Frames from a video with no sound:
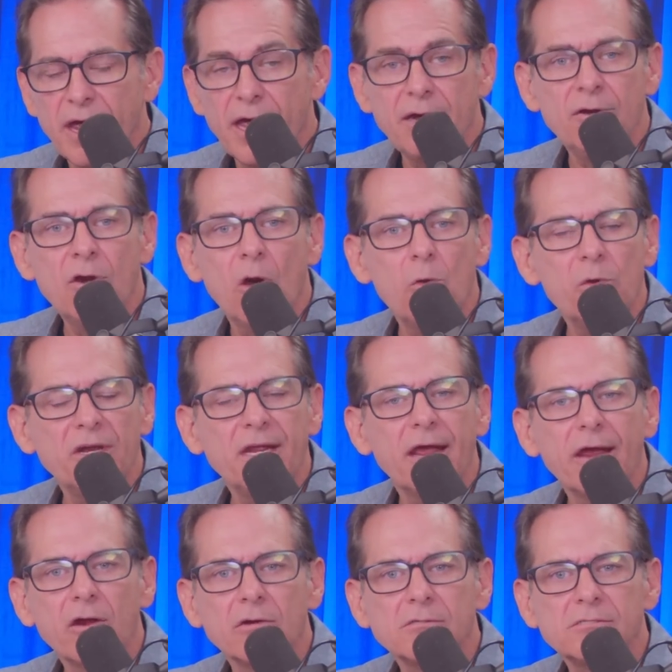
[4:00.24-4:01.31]
And no one
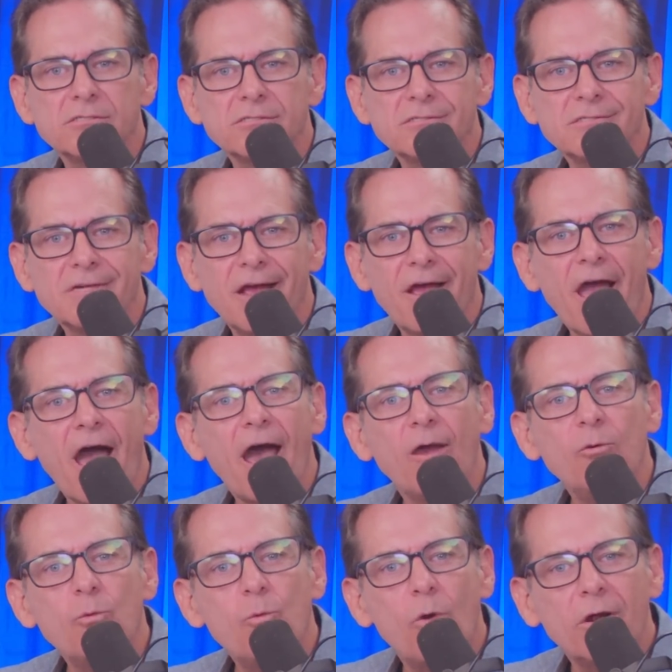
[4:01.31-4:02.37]
cares.
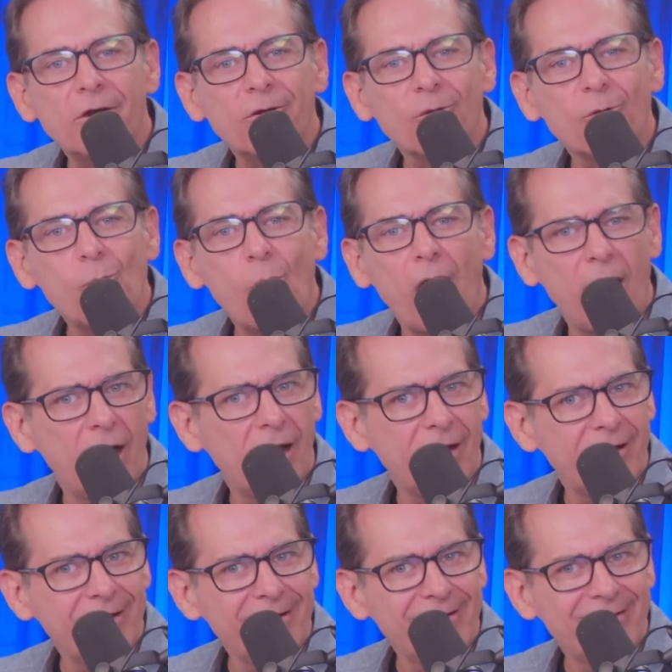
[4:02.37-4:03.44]
I wonder
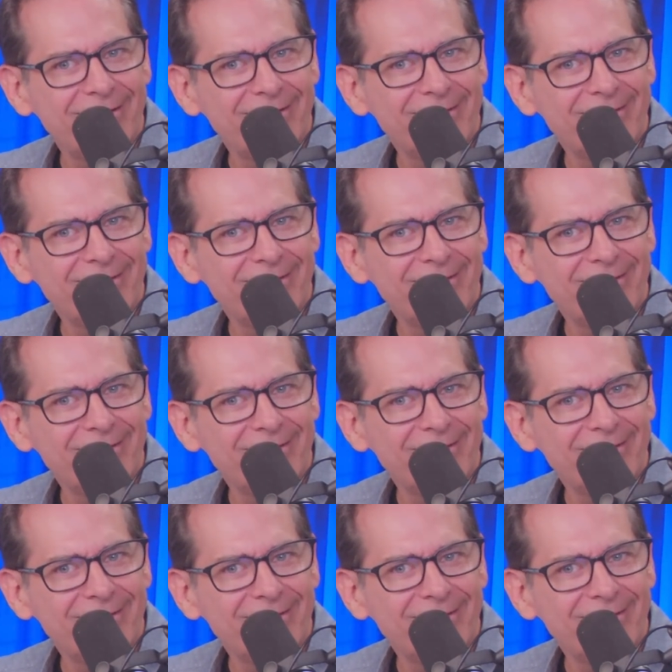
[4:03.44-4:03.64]
why